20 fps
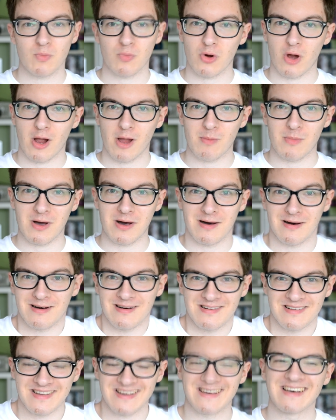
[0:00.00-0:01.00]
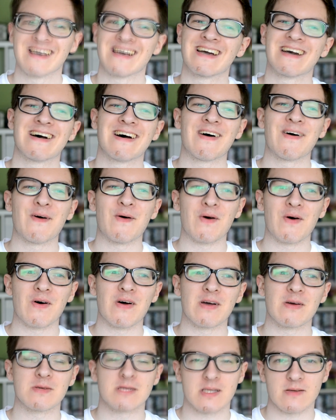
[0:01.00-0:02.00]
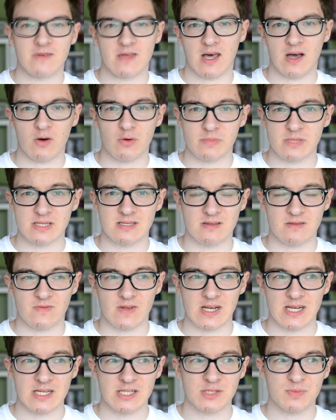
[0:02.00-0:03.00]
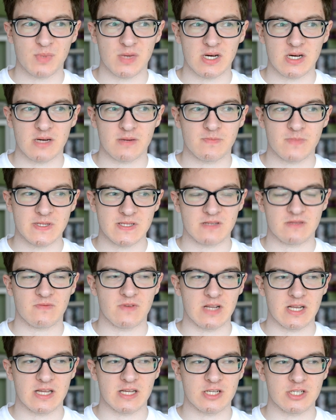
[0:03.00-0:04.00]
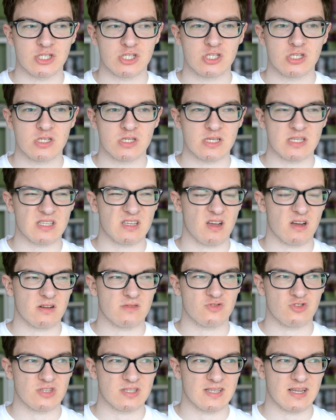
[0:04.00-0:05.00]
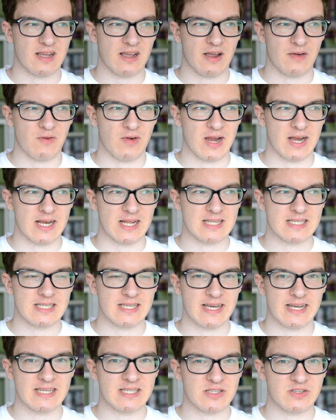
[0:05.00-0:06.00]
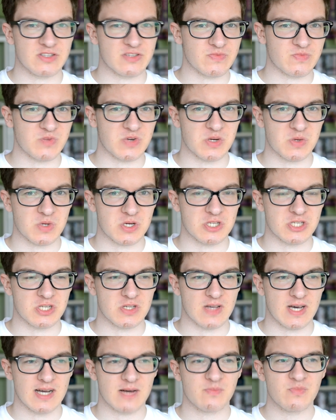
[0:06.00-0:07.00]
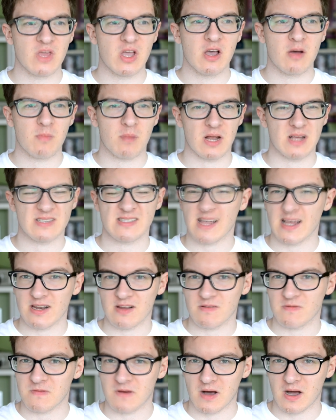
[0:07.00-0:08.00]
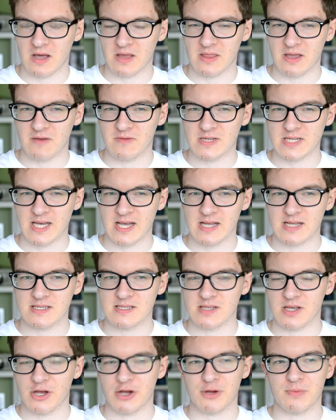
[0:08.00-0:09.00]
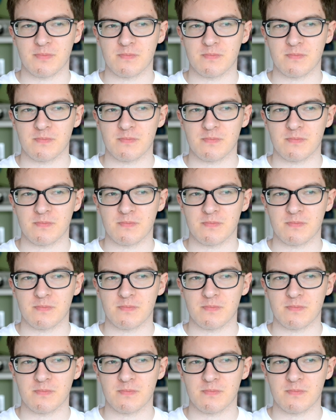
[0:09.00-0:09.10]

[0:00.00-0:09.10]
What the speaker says: Primark. It was either that or Bicester Village, but Bicester Village is kind of drizzly and rainy today, so I didn't really want to do that. Plus, they had a fire the other day, so